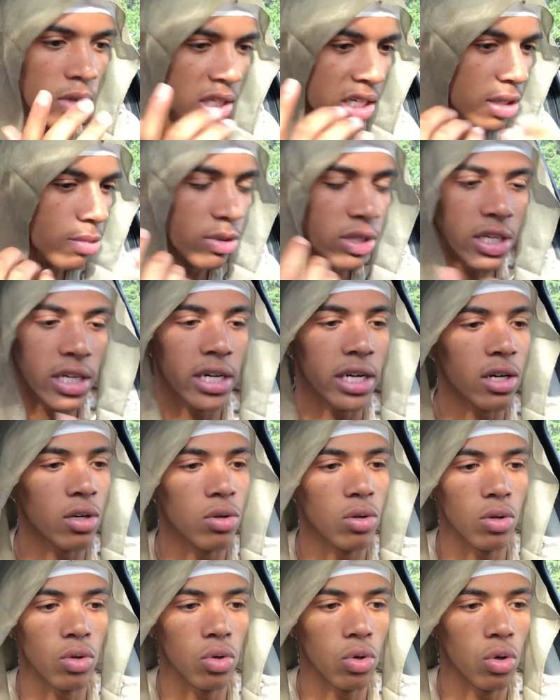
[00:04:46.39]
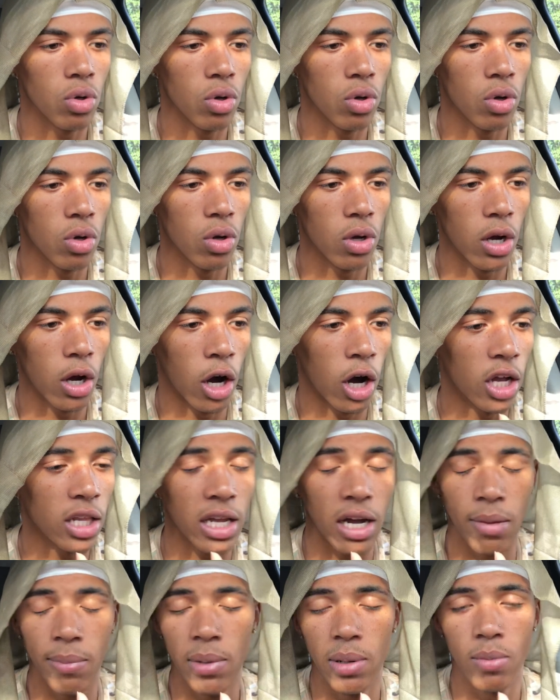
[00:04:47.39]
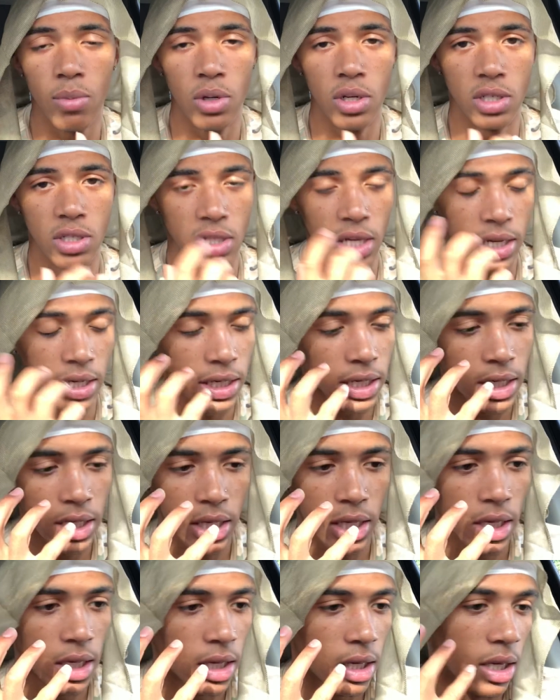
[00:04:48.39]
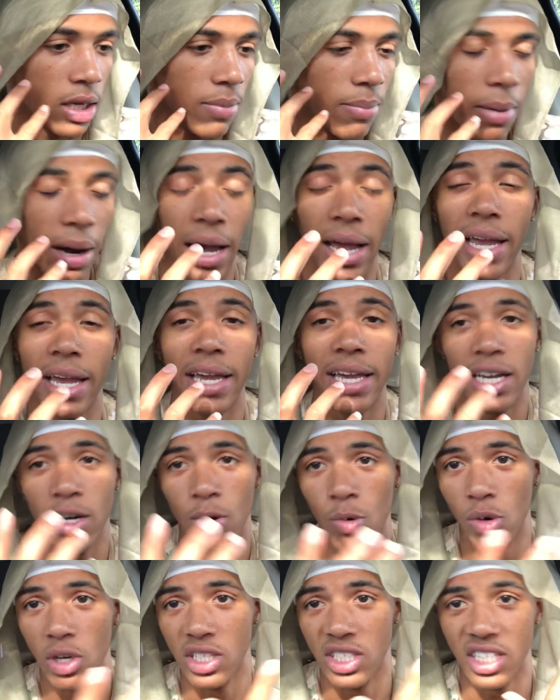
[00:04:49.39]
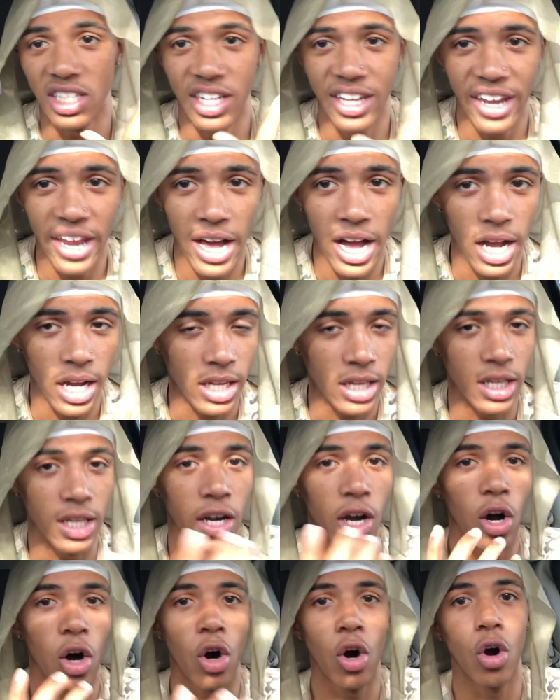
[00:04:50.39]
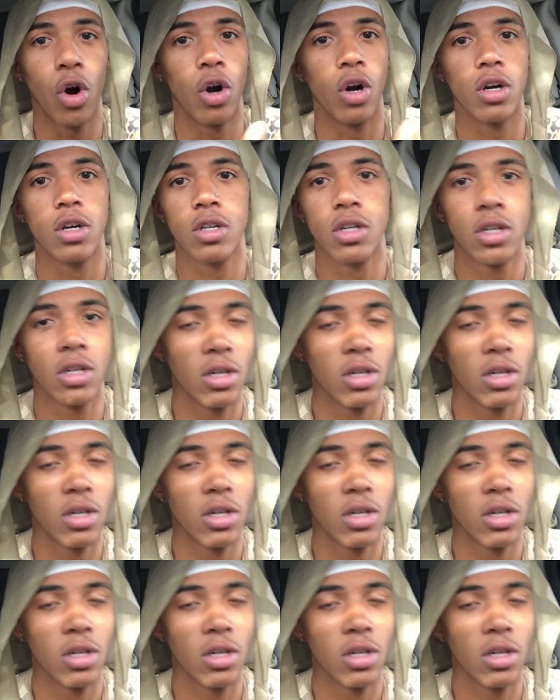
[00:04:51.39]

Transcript: yeah, we get out. All I remember is like my head was knocking hard.